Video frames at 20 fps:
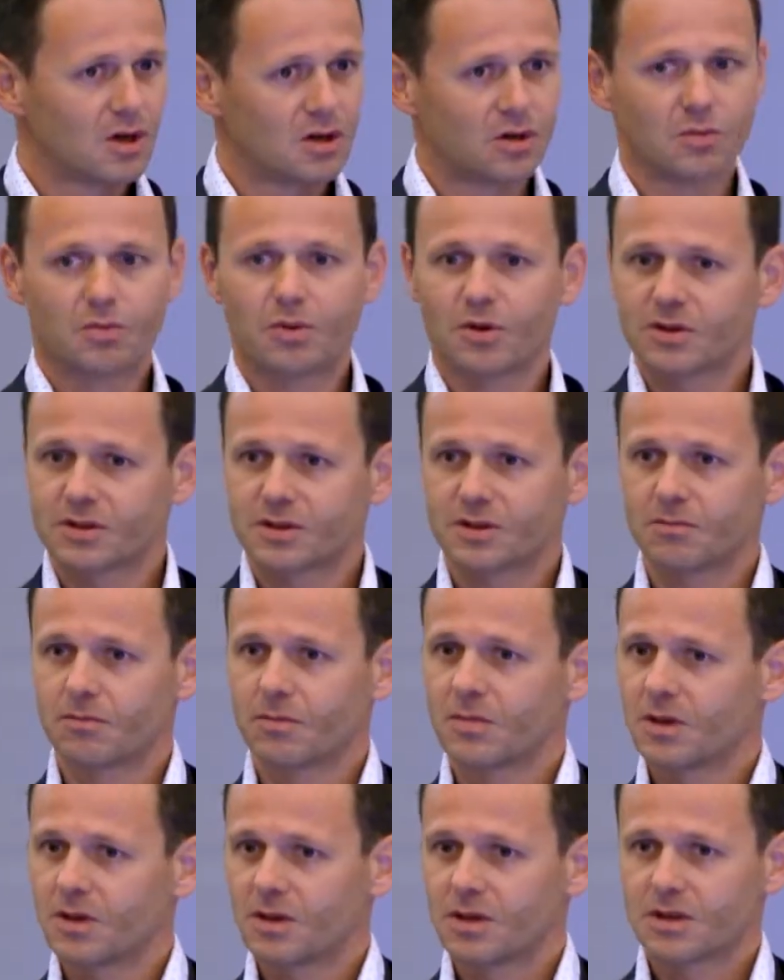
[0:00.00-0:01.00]
You put
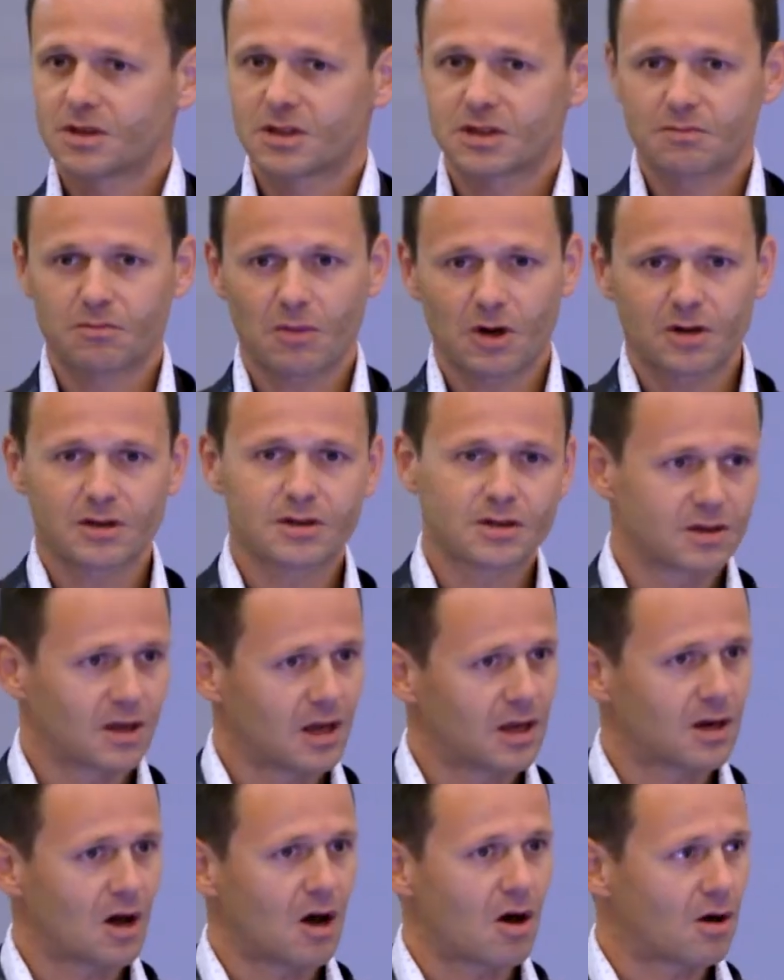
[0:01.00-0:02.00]
some smart
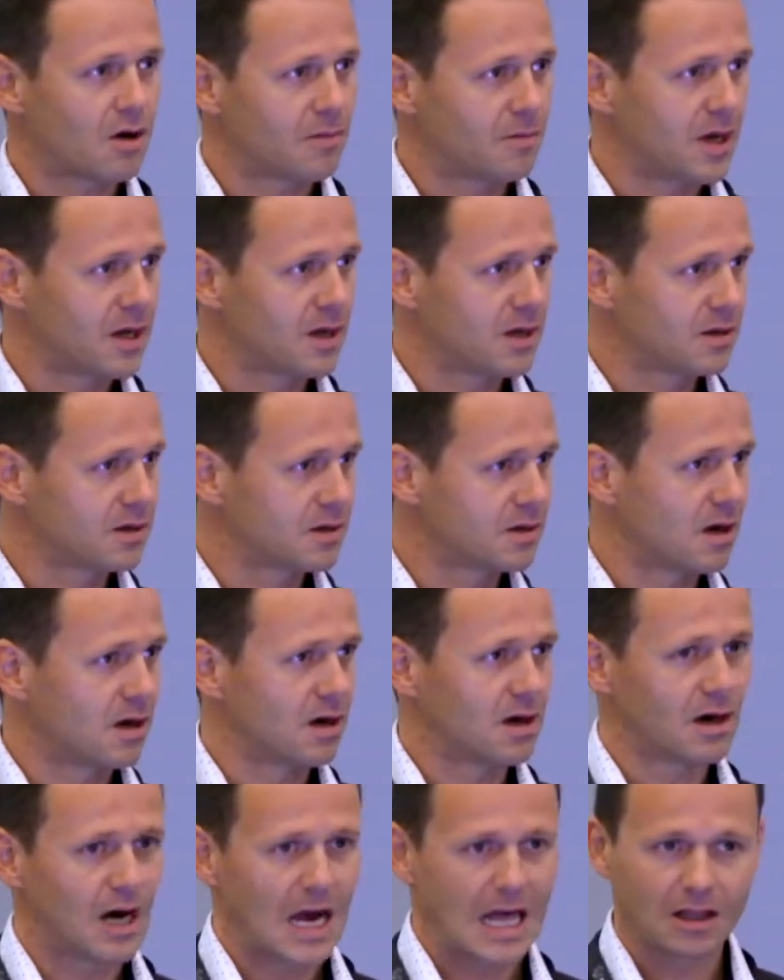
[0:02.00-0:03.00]
and automated
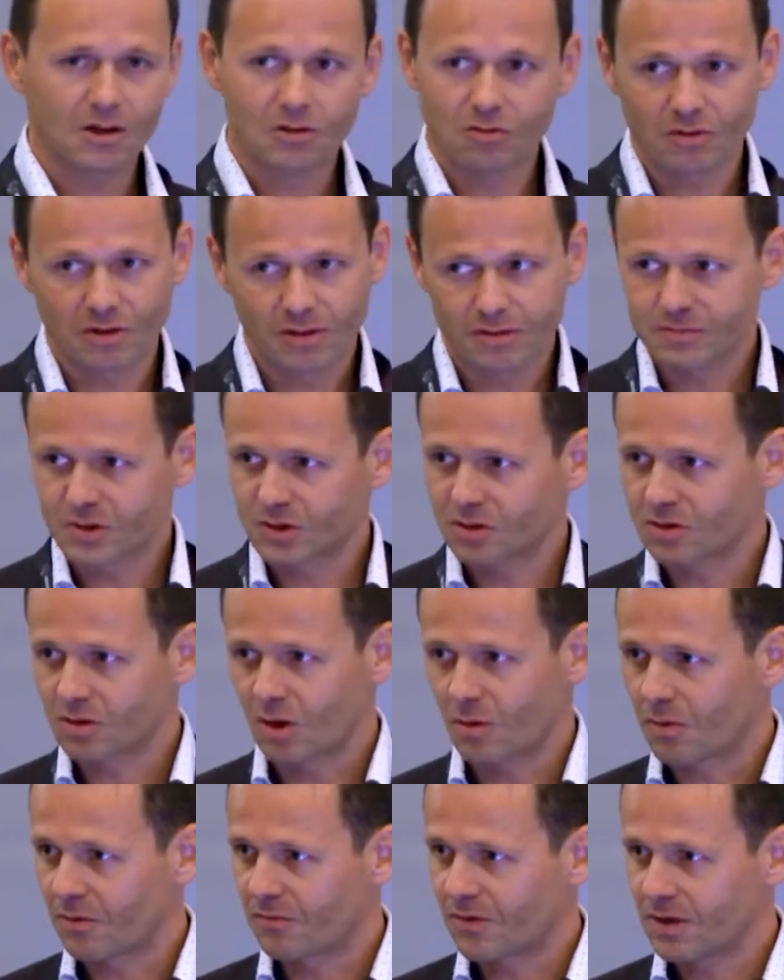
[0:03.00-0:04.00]
algorithms on
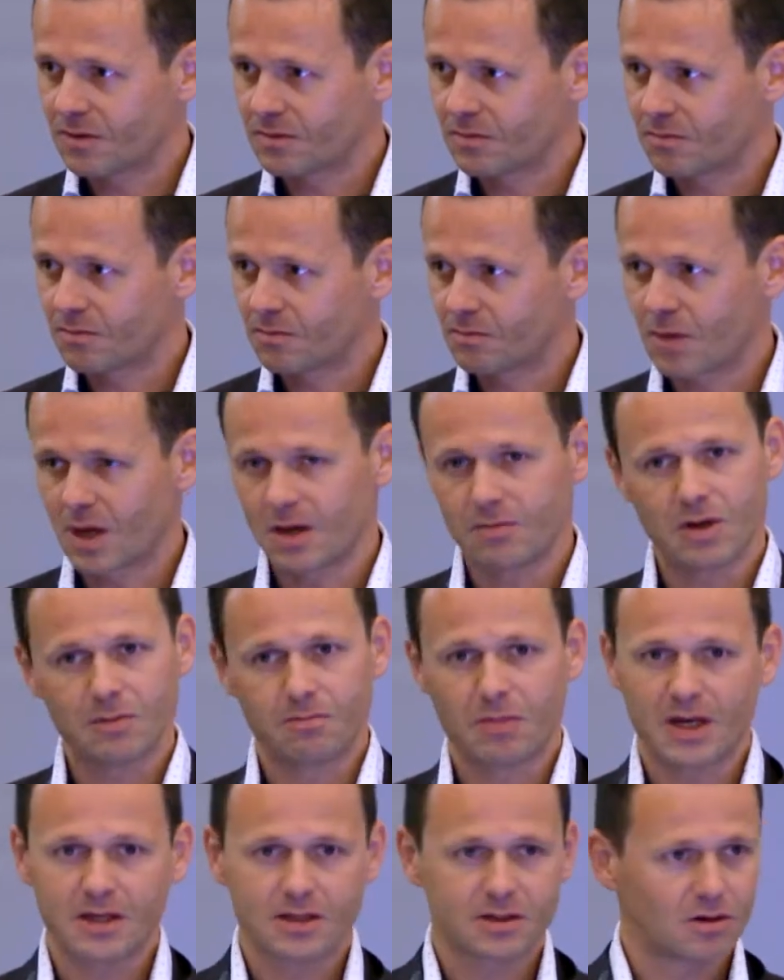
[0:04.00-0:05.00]
top of it, maybe
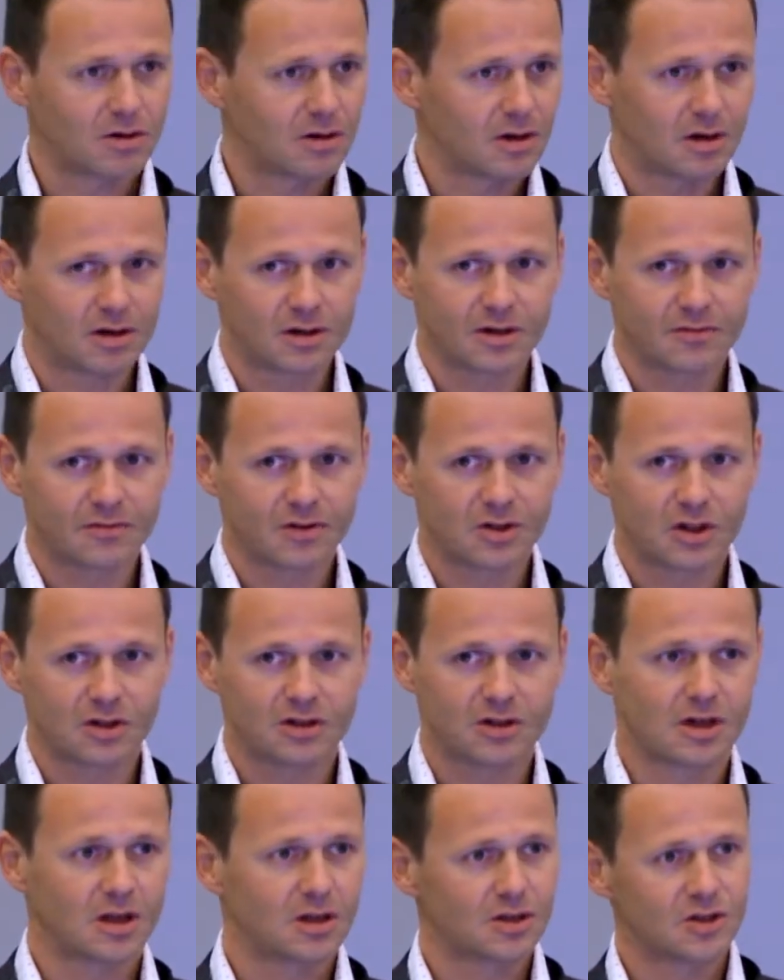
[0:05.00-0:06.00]
based on artificial
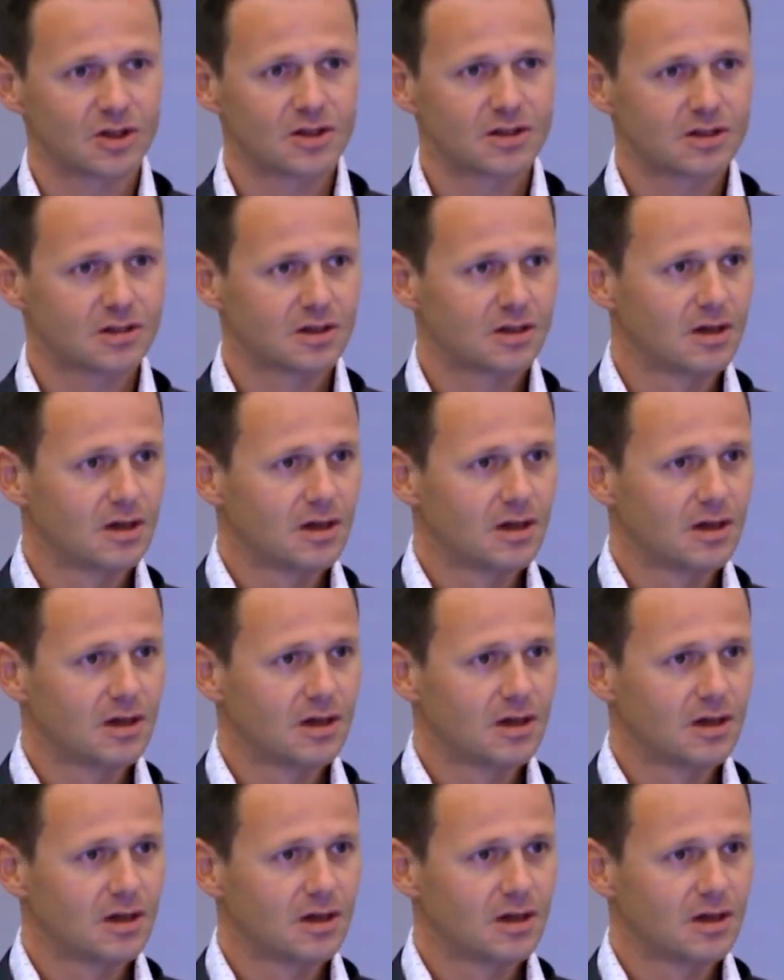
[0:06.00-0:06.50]
intelligence.